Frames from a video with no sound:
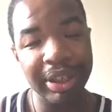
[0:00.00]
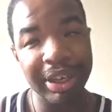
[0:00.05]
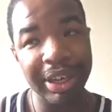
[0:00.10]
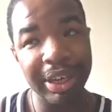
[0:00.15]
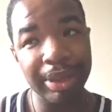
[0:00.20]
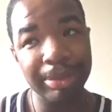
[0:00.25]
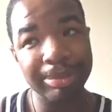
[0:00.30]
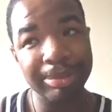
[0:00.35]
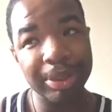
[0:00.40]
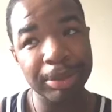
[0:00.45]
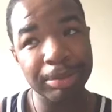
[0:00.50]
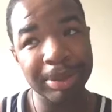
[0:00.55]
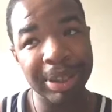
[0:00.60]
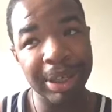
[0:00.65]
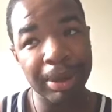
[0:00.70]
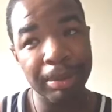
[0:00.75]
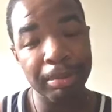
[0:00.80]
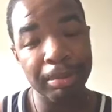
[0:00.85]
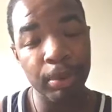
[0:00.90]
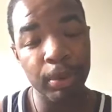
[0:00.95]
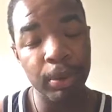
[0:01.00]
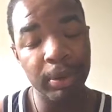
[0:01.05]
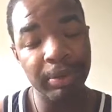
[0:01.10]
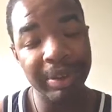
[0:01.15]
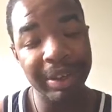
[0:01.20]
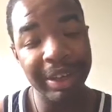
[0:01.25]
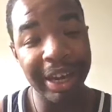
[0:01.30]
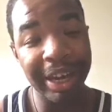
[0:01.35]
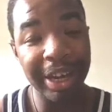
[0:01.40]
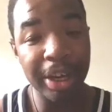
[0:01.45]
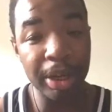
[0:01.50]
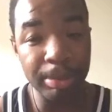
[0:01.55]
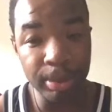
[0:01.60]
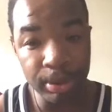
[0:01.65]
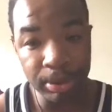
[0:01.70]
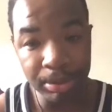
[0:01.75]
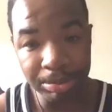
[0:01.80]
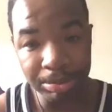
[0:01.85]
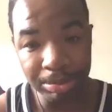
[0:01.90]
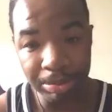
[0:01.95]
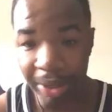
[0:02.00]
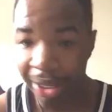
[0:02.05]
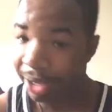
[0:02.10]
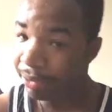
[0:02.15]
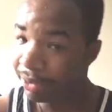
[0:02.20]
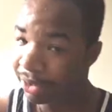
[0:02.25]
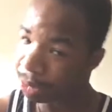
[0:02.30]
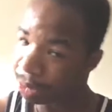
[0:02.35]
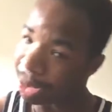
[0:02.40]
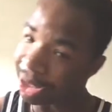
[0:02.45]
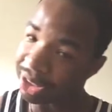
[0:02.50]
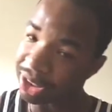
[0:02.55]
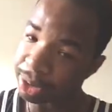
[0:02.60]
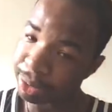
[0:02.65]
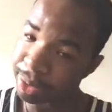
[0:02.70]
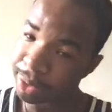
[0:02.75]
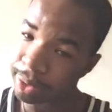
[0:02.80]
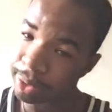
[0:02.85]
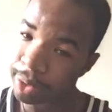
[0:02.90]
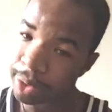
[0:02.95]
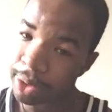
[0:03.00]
helps you become more reliable and responsible.